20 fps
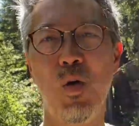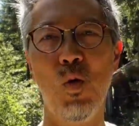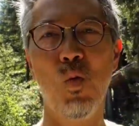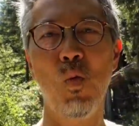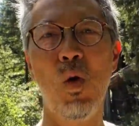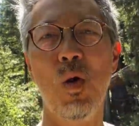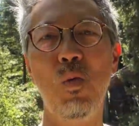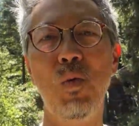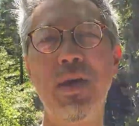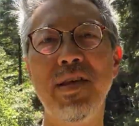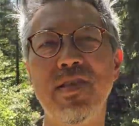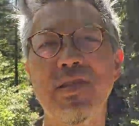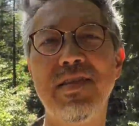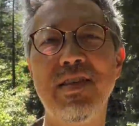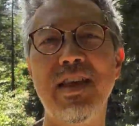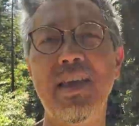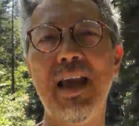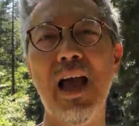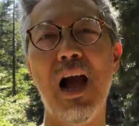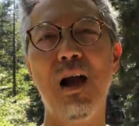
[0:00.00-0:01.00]
What we
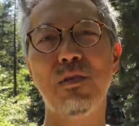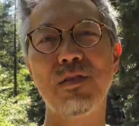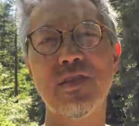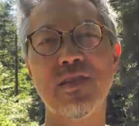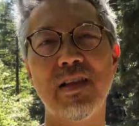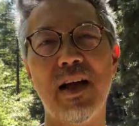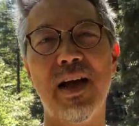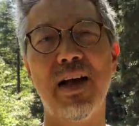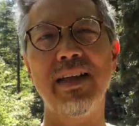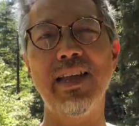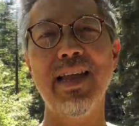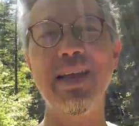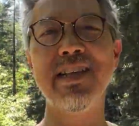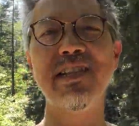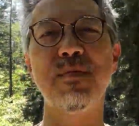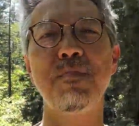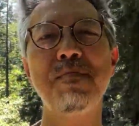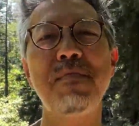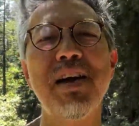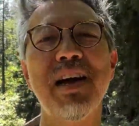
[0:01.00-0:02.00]
see outside is
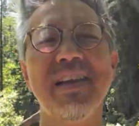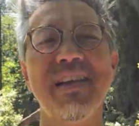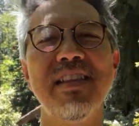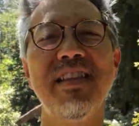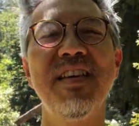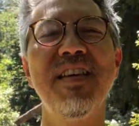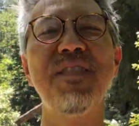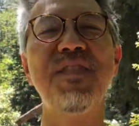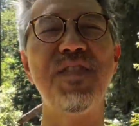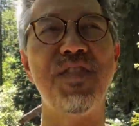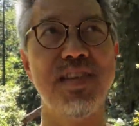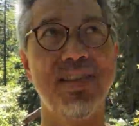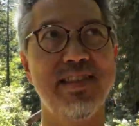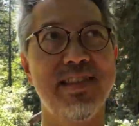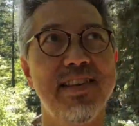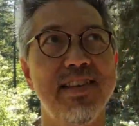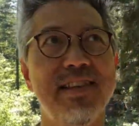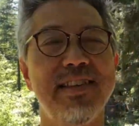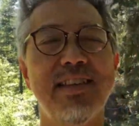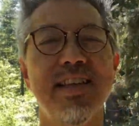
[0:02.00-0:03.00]

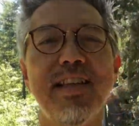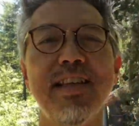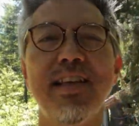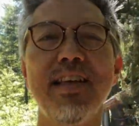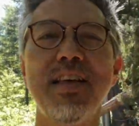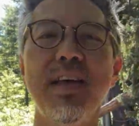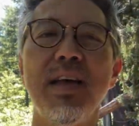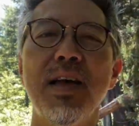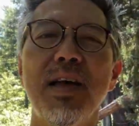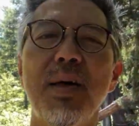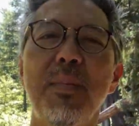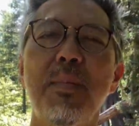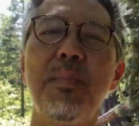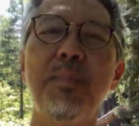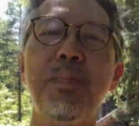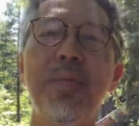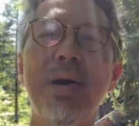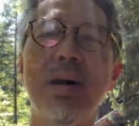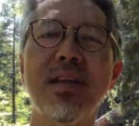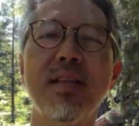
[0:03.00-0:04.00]
magnificent,
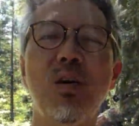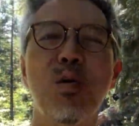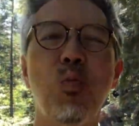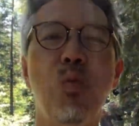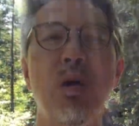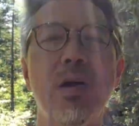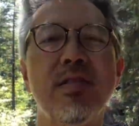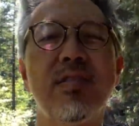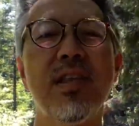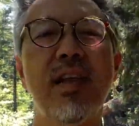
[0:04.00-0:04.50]
but what's